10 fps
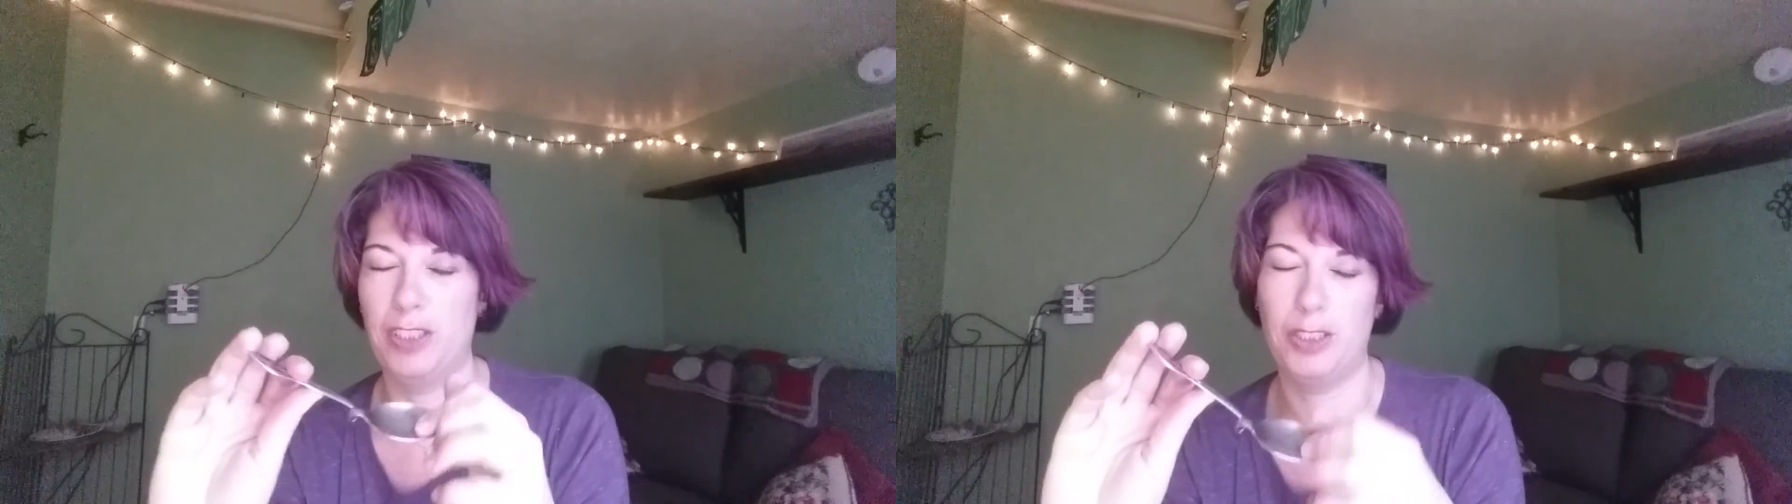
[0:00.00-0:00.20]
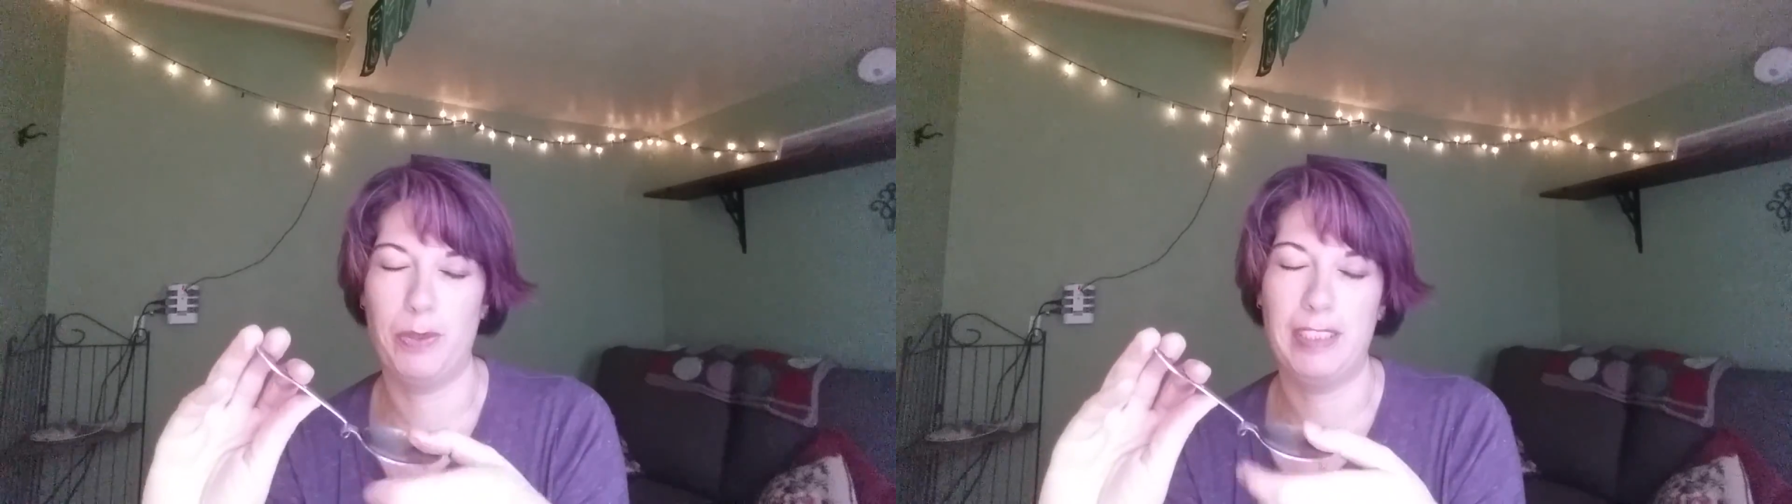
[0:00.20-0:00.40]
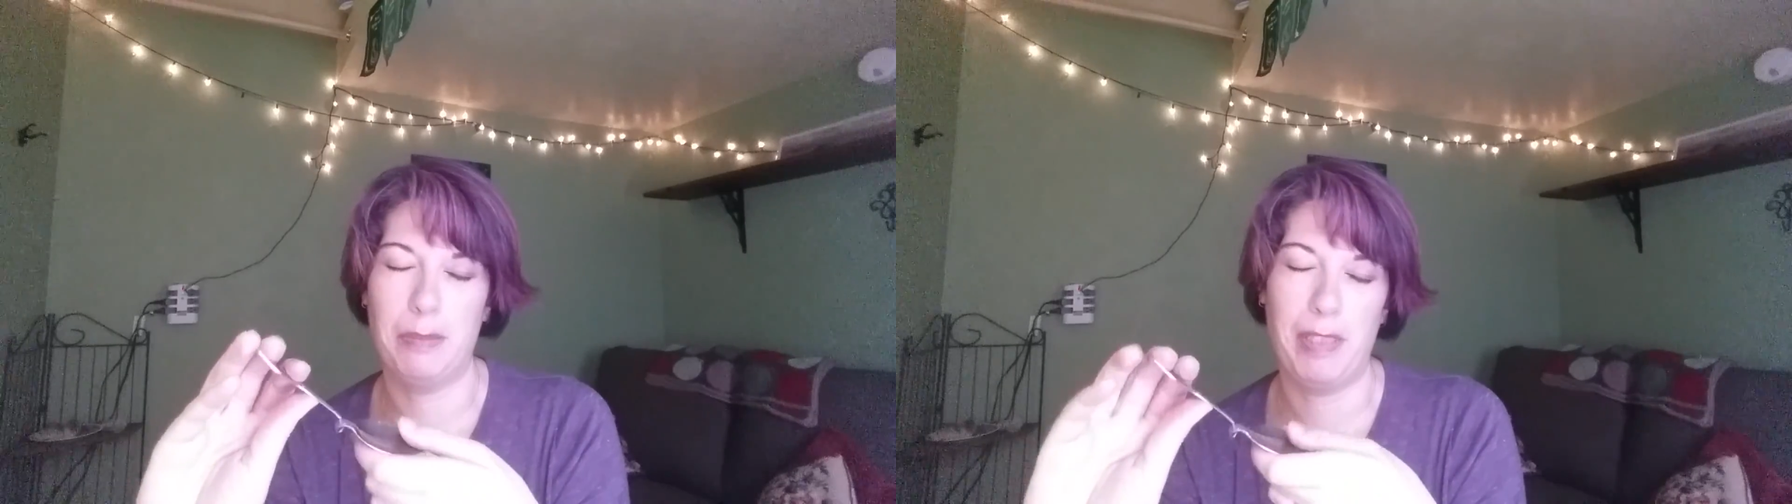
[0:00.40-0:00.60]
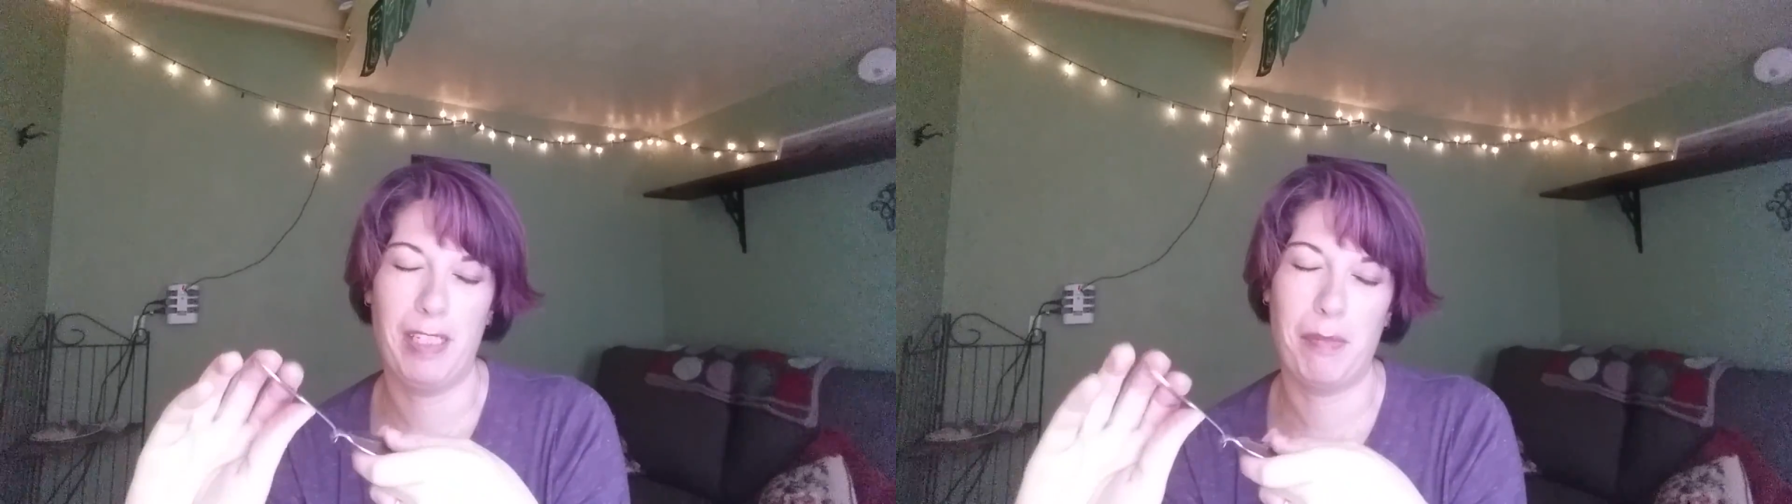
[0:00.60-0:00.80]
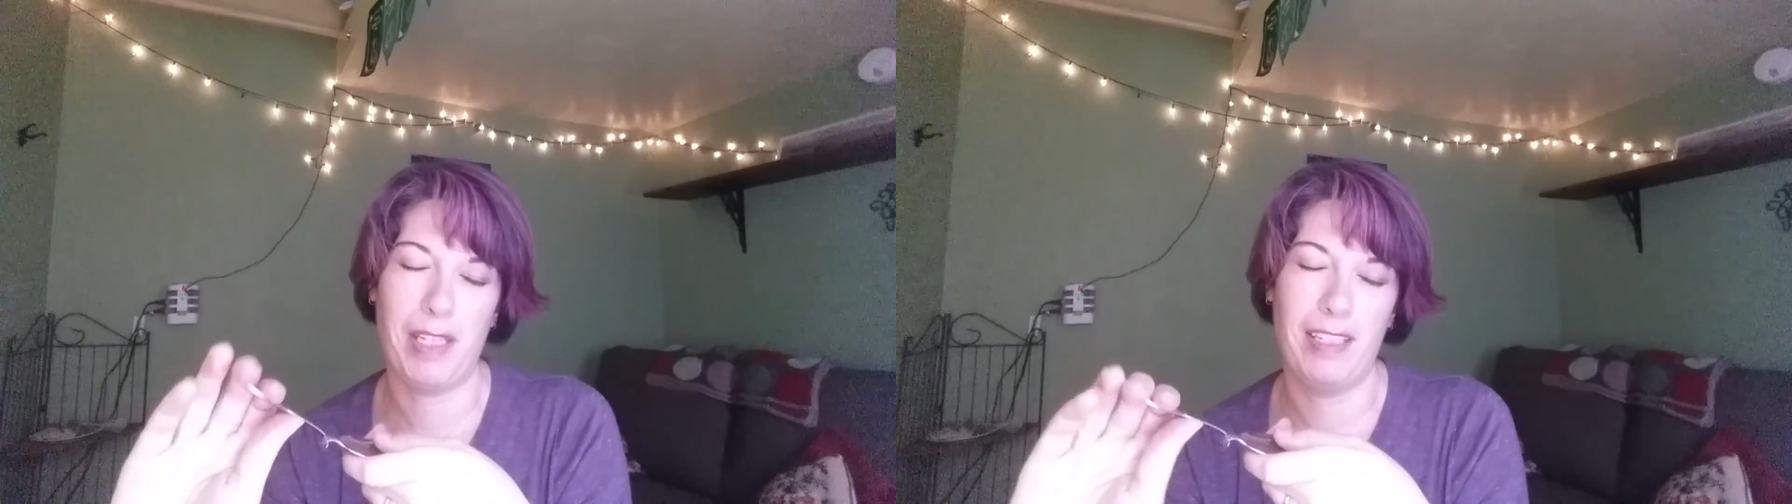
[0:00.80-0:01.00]
the sweets
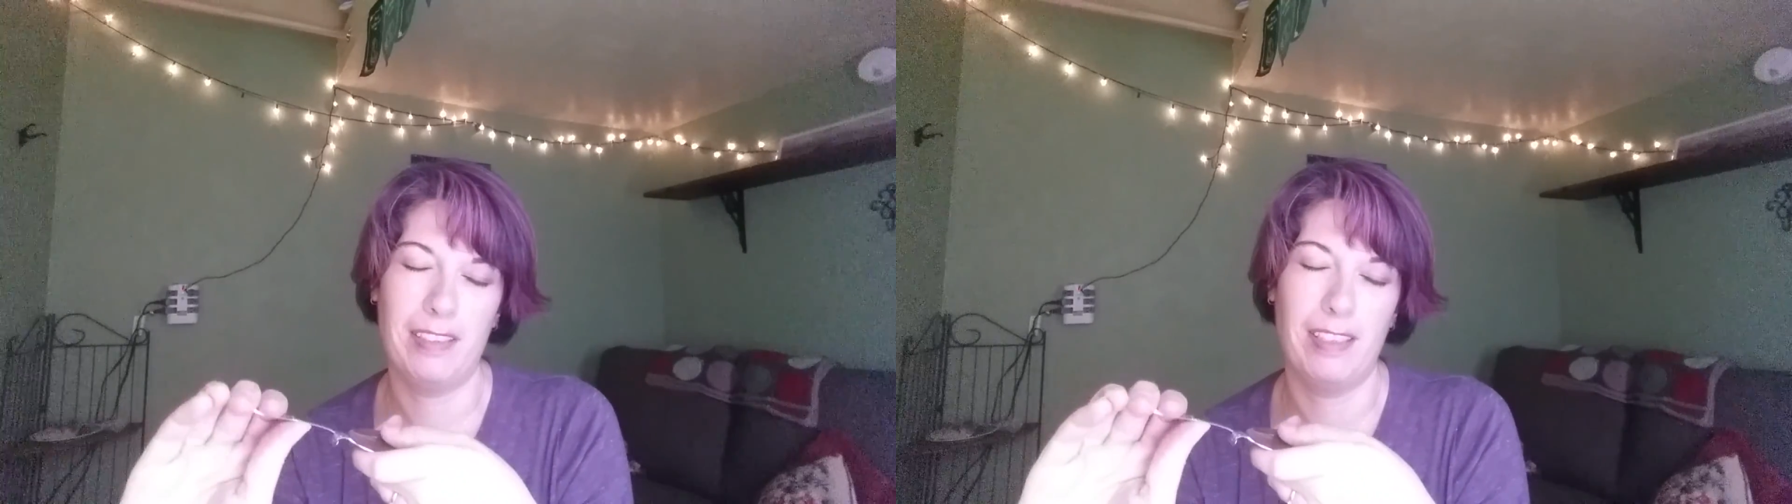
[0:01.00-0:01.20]
being made,